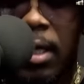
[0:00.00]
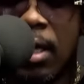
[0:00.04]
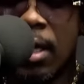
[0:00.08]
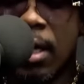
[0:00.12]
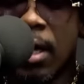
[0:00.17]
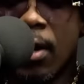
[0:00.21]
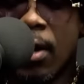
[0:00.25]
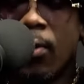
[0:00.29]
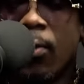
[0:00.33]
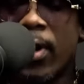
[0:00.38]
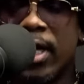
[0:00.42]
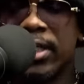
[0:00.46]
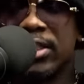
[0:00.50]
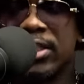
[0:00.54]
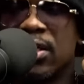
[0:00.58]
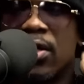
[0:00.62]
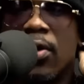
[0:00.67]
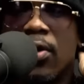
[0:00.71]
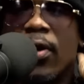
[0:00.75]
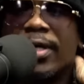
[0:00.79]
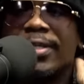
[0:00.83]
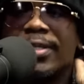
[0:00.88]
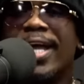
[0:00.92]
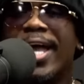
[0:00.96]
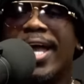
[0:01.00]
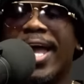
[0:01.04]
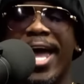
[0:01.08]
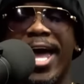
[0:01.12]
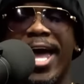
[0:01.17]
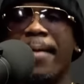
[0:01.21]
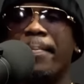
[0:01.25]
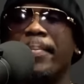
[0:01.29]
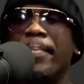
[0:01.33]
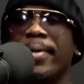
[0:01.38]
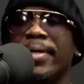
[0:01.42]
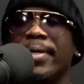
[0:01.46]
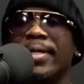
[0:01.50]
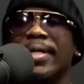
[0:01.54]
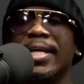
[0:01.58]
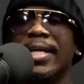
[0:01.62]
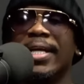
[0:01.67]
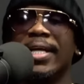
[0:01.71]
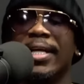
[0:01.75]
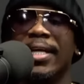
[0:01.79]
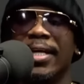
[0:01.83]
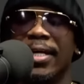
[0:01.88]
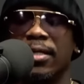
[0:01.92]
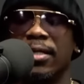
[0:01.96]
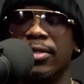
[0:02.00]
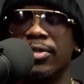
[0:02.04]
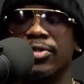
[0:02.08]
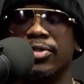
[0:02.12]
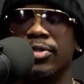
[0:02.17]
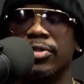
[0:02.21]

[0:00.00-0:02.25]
What's going to happen is